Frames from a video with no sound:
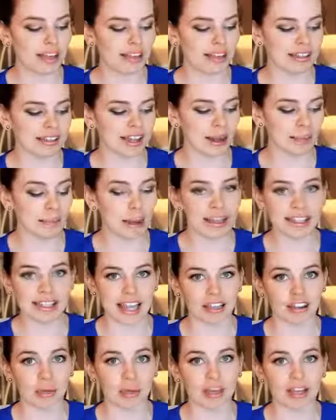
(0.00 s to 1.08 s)
is their best
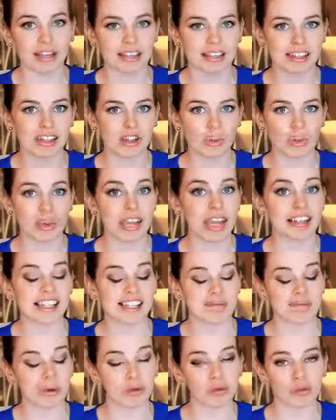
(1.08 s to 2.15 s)
seller because it's the one that has
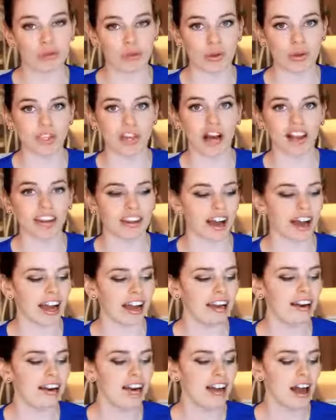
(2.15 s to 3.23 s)
the most reviews
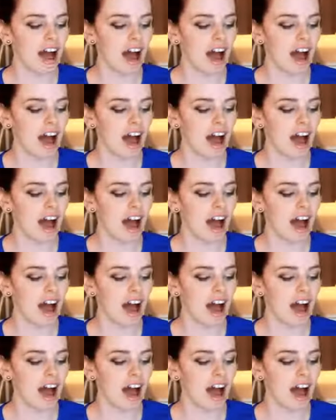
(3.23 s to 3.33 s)
online